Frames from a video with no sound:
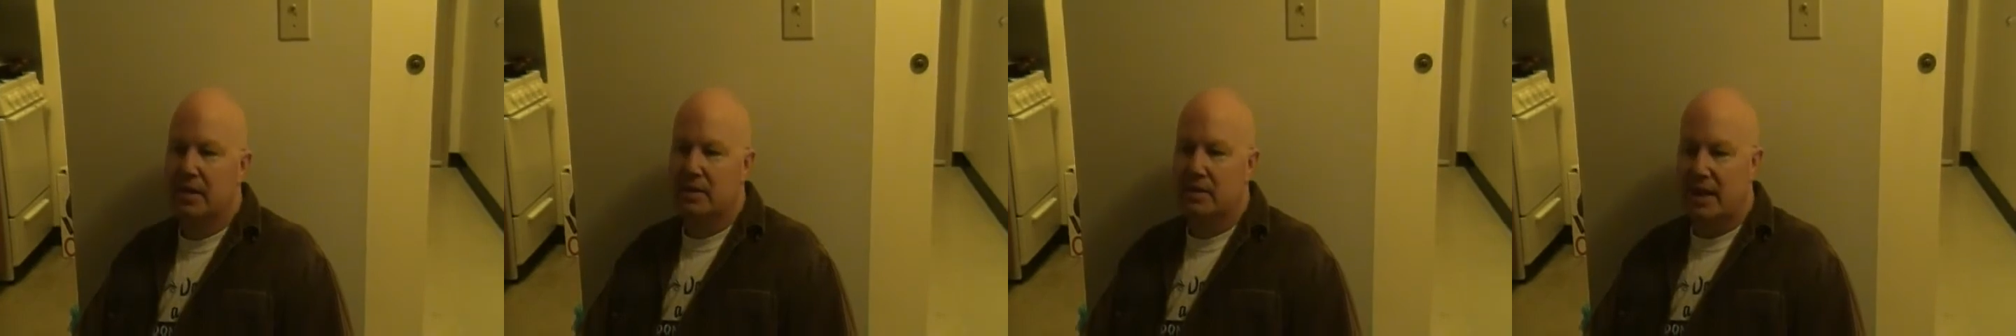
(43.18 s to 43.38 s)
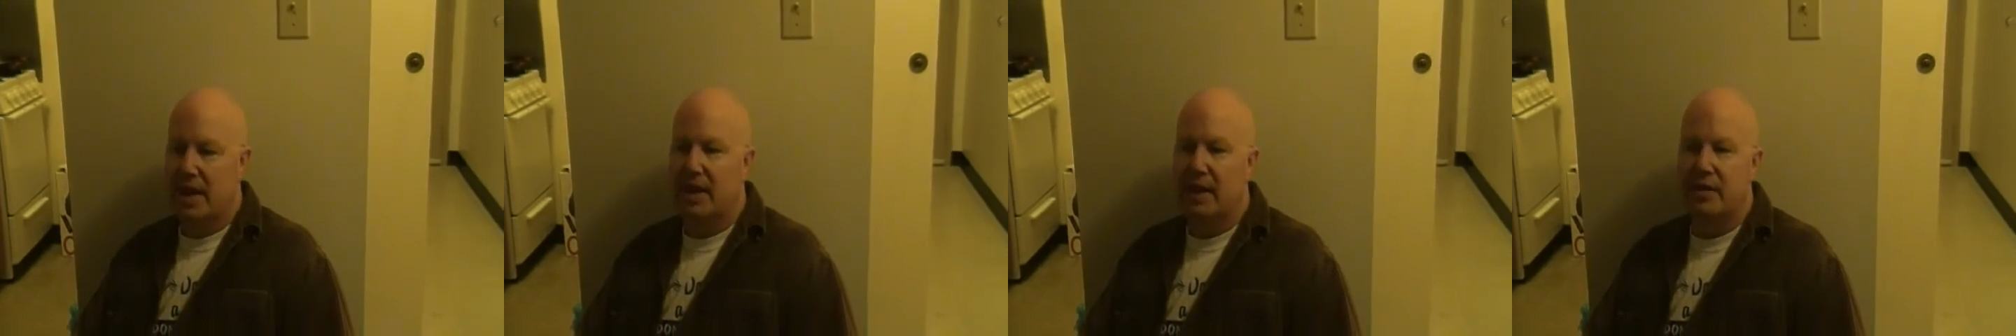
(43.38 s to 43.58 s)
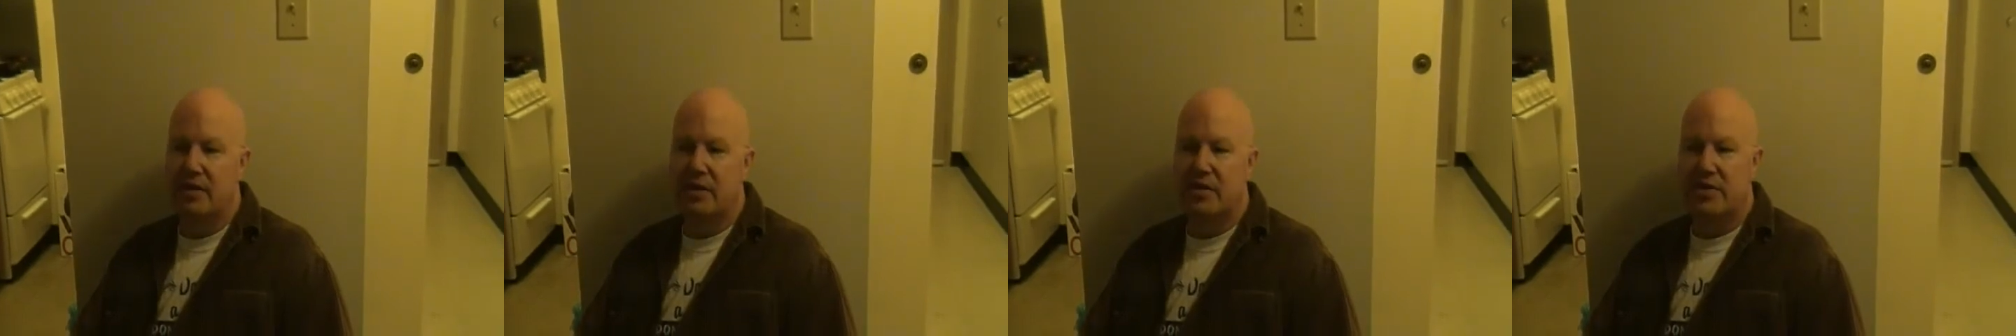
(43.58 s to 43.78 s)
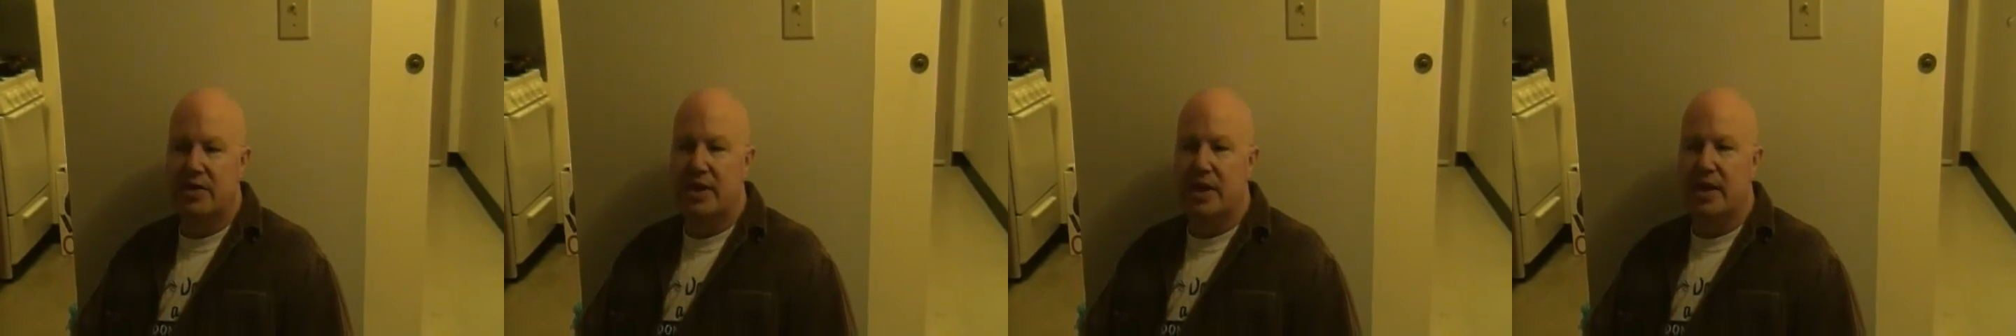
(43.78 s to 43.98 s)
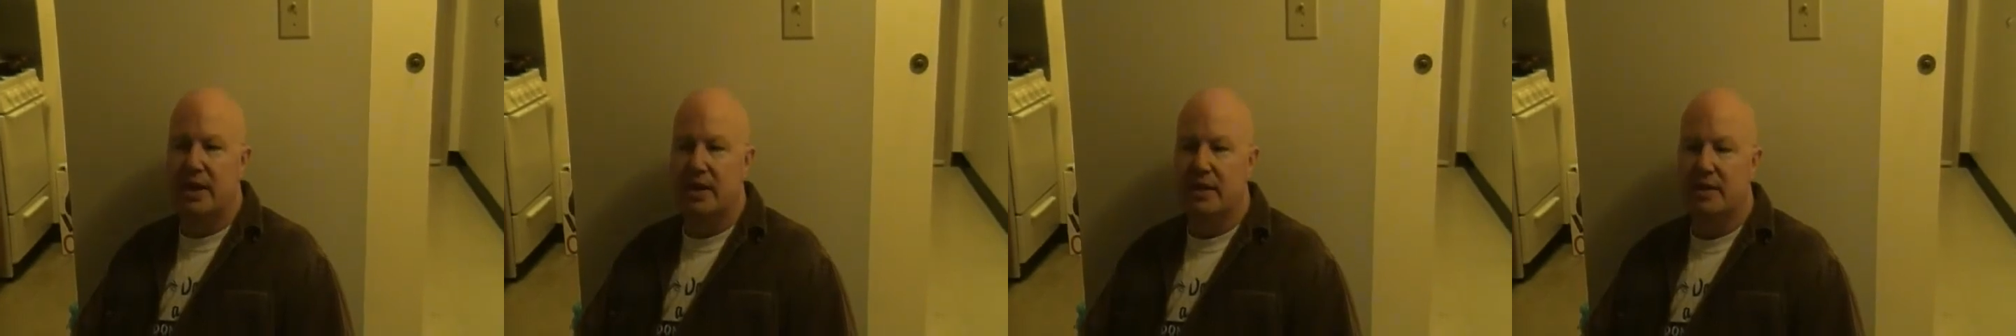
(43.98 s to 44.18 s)
taking the
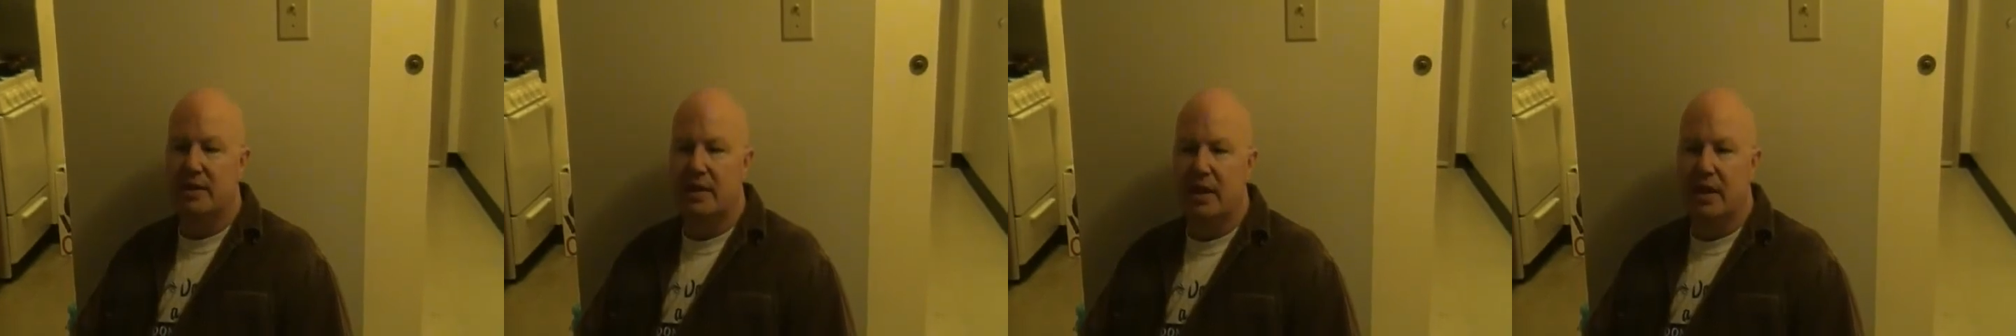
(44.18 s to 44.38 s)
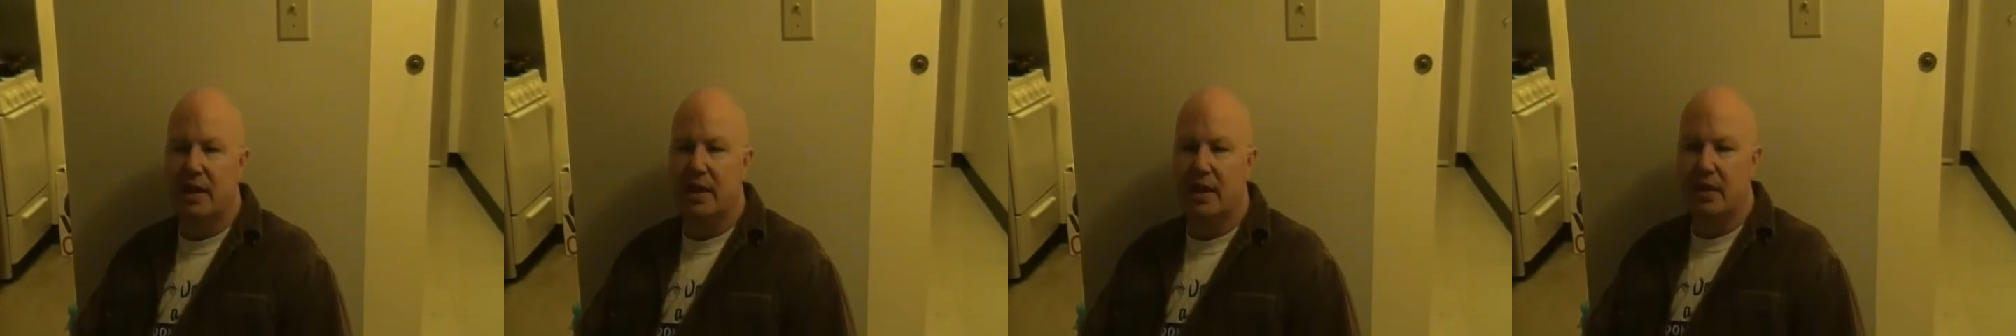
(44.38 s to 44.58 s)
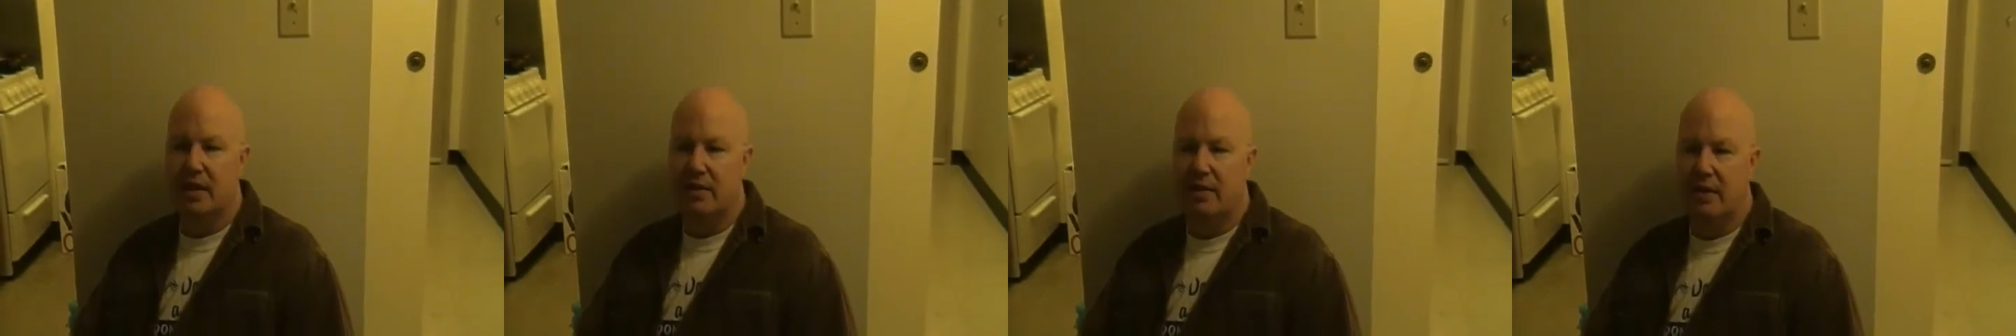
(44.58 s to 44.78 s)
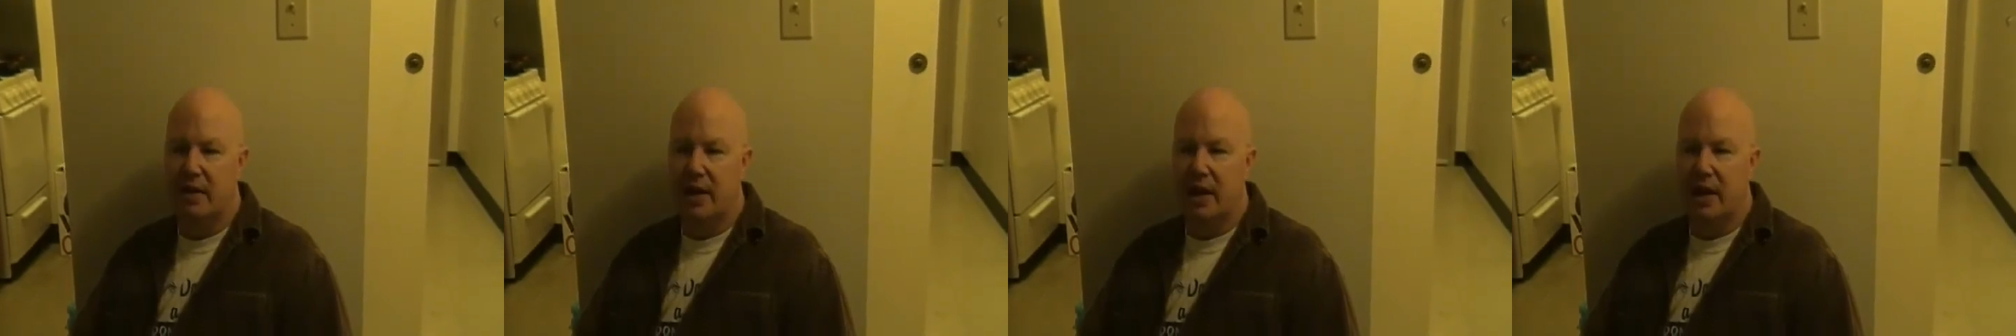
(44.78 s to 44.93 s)
scene and taking the